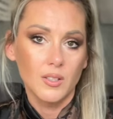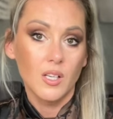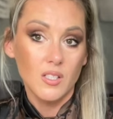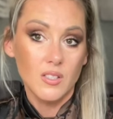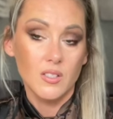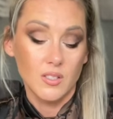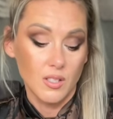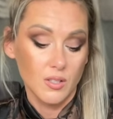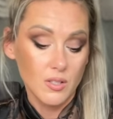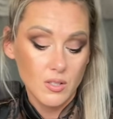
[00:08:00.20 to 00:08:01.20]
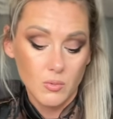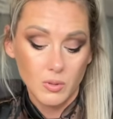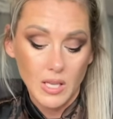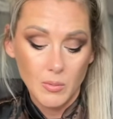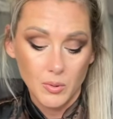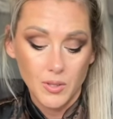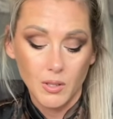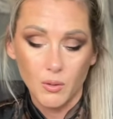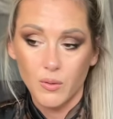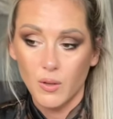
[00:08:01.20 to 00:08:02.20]
this is it, this is what I'm
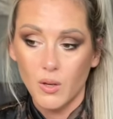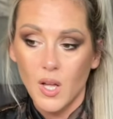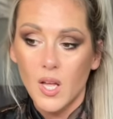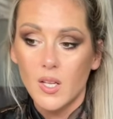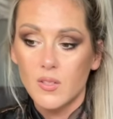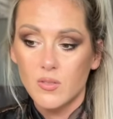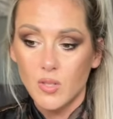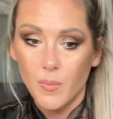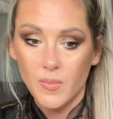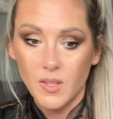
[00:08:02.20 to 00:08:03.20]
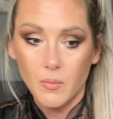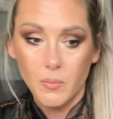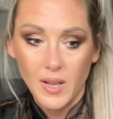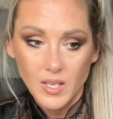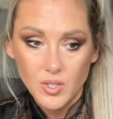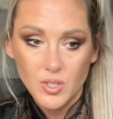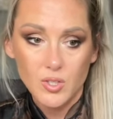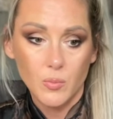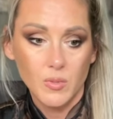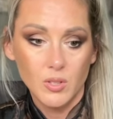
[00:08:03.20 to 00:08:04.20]
looking for. Something beige,
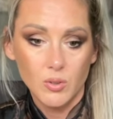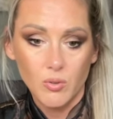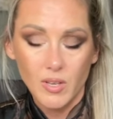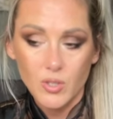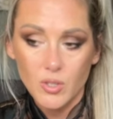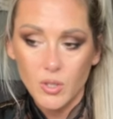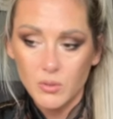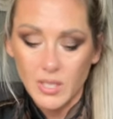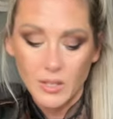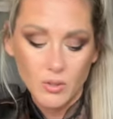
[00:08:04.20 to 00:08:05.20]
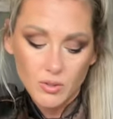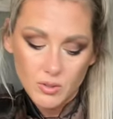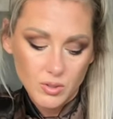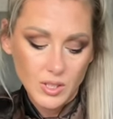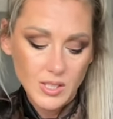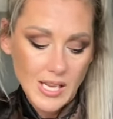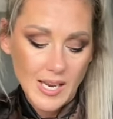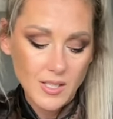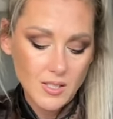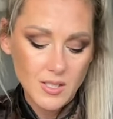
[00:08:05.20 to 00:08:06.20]
something trench coat, I don't need
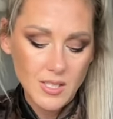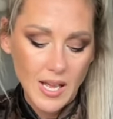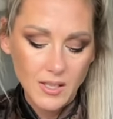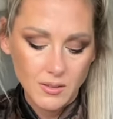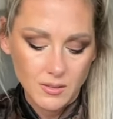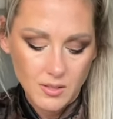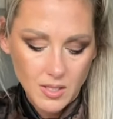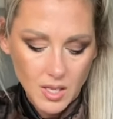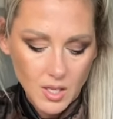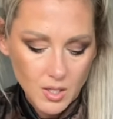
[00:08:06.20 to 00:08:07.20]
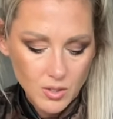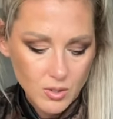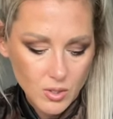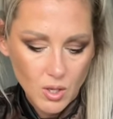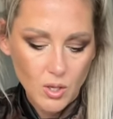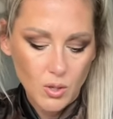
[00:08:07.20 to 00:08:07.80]
anything else. So